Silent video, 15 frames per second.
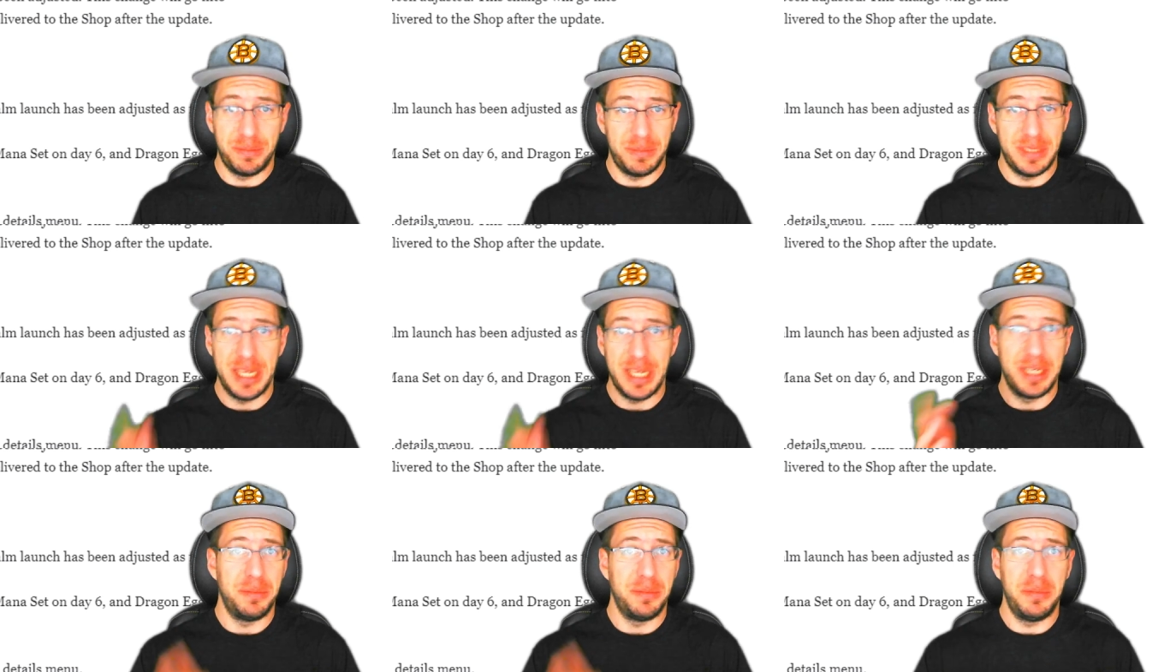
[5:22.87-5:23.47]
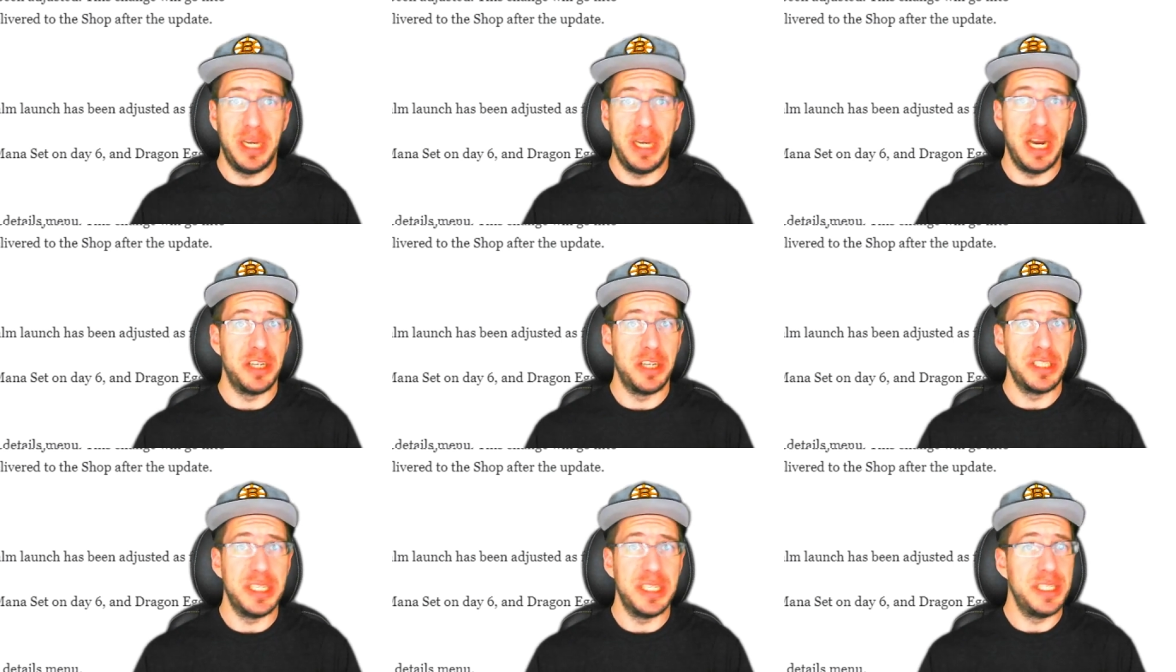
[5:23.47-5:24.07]
dead
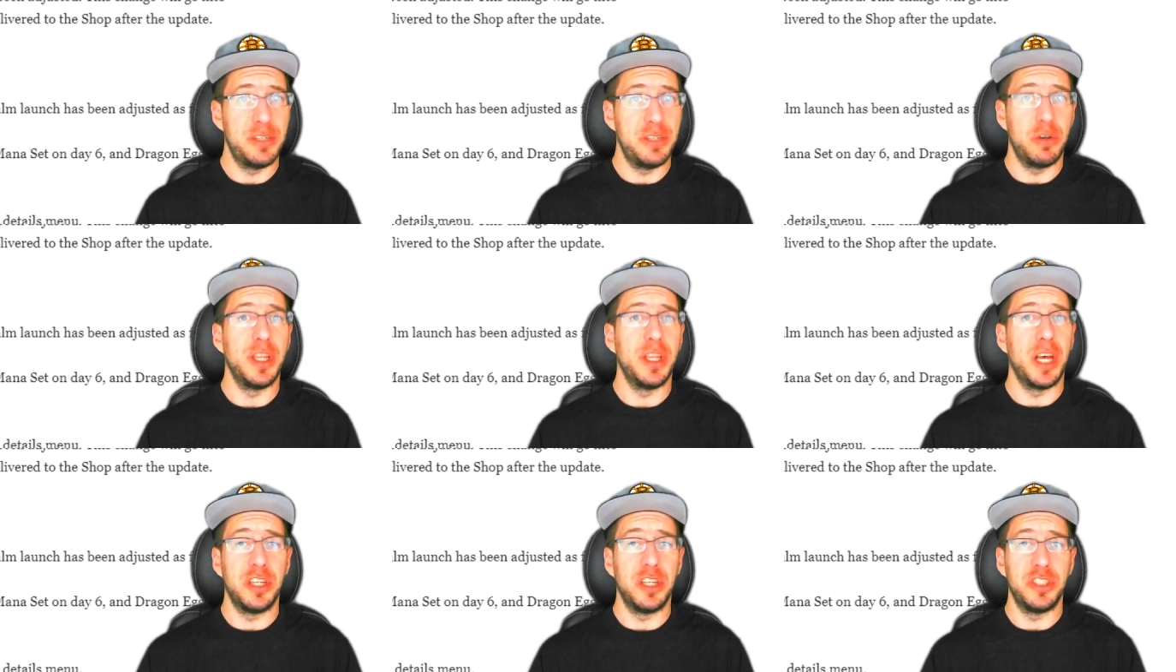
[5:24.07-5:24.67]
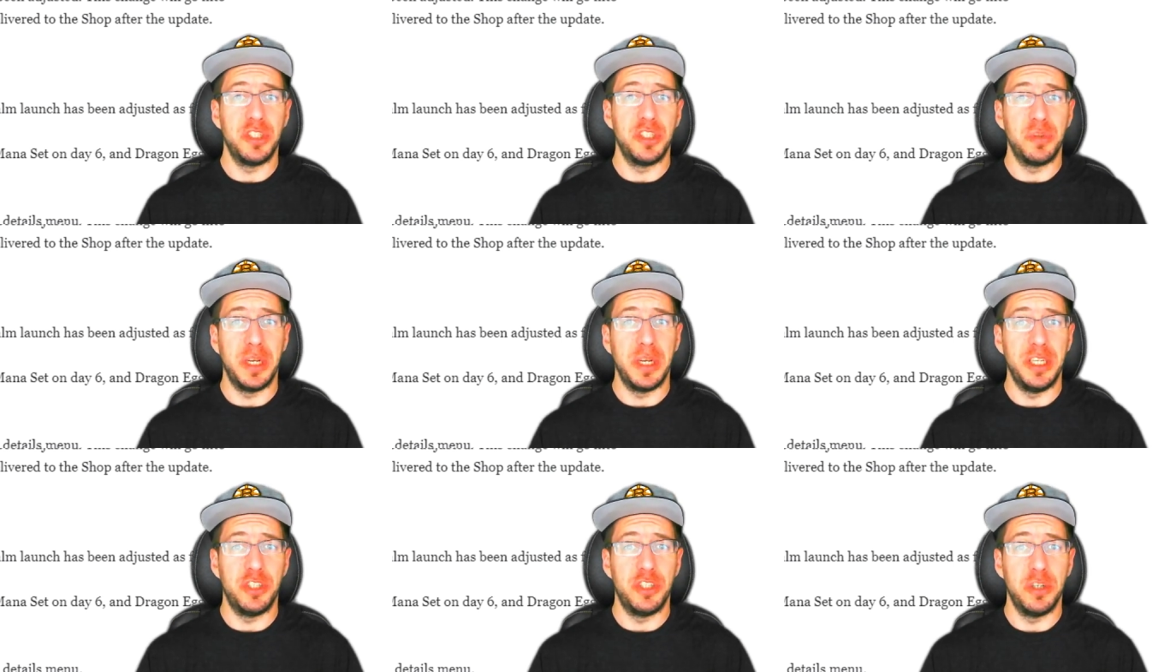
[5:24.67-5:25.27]
garrisons or the
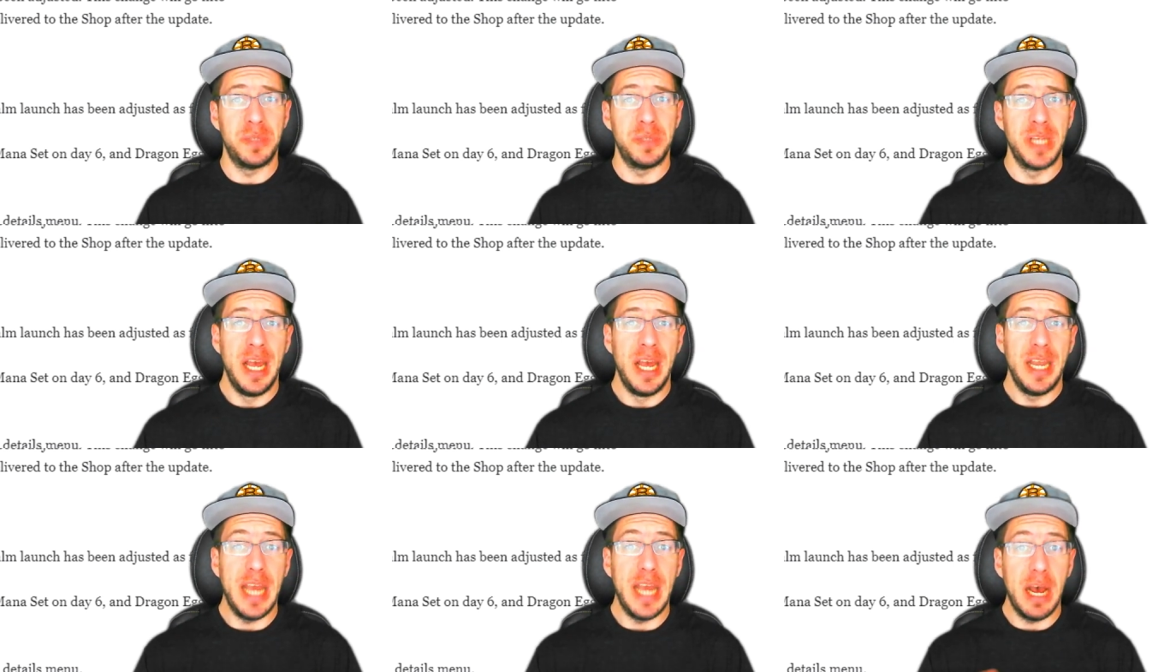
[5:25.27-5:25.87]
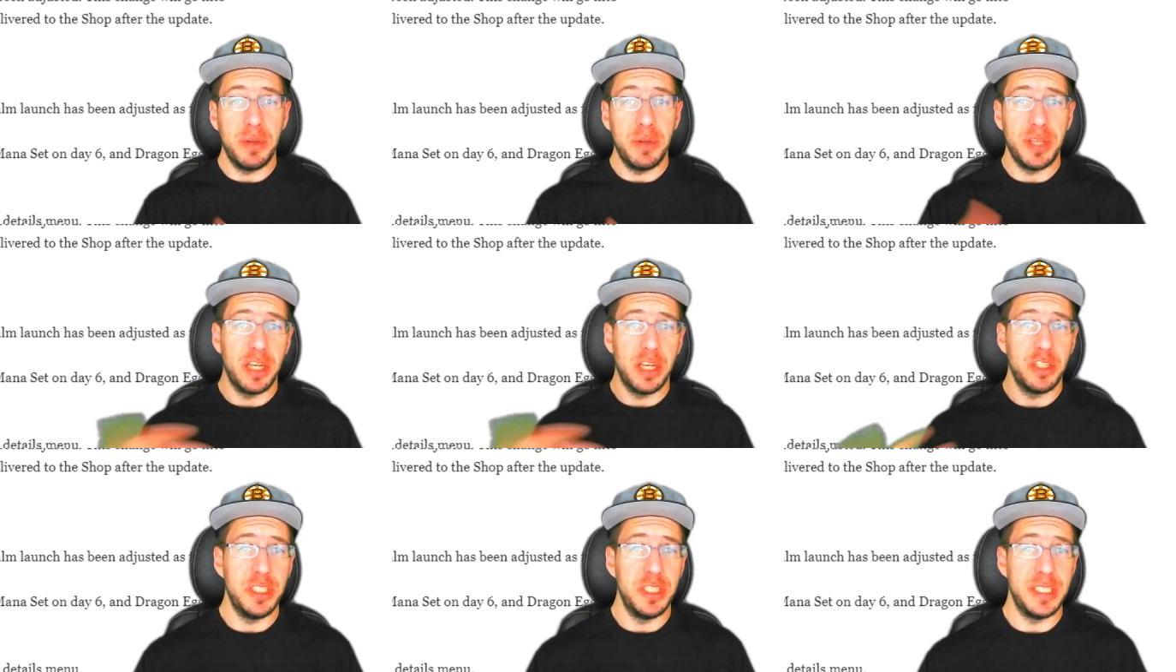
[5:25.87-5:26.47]
120 troops. Now with
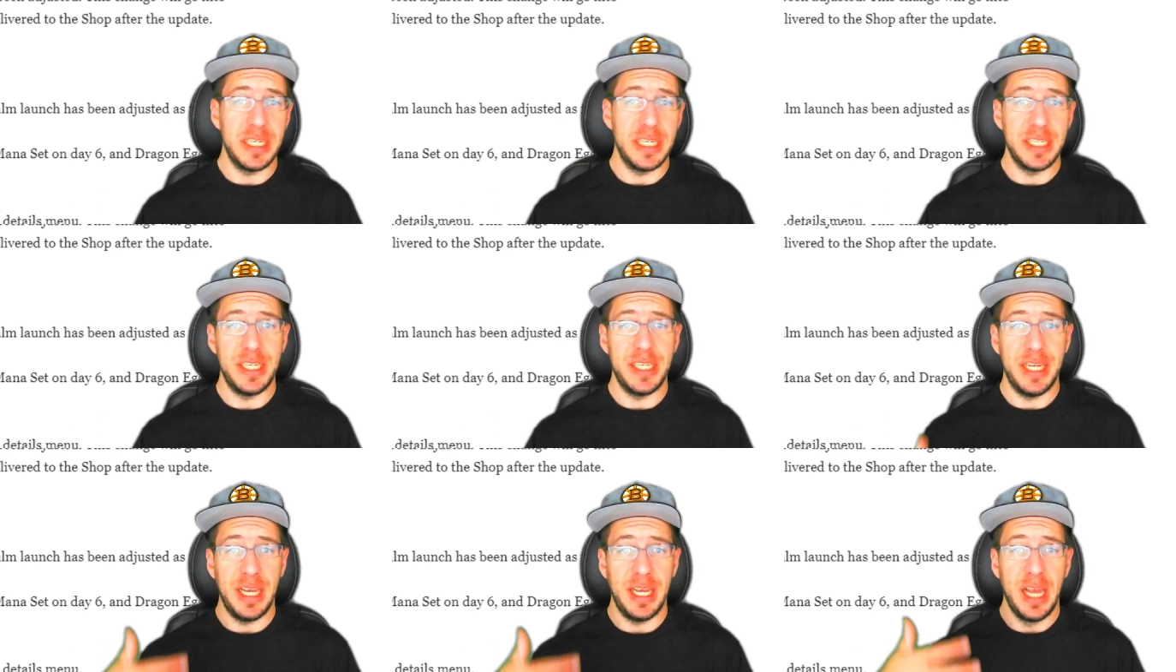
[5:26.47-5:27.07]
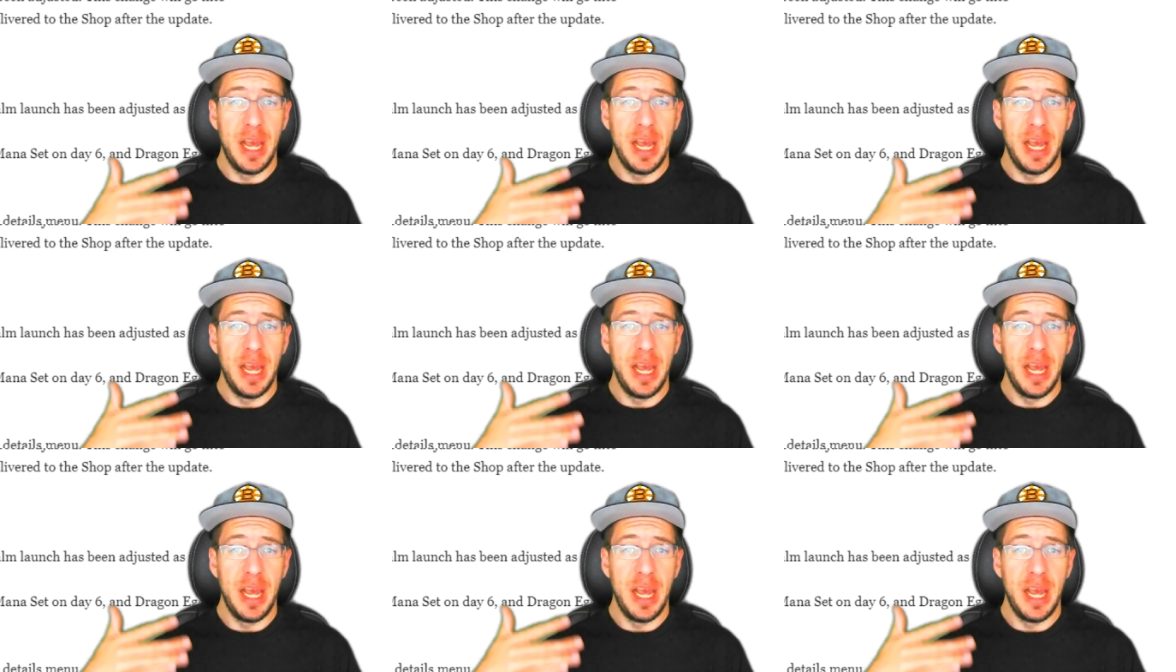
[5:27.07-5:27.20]
160,